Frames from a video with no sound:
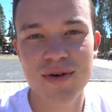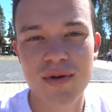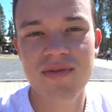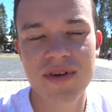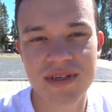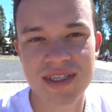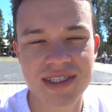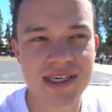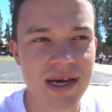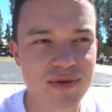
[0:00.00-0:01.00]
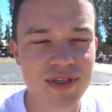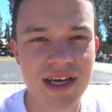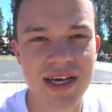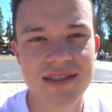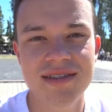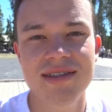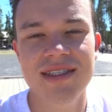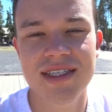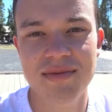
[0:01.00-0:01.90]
Hopefully we get to capture that, take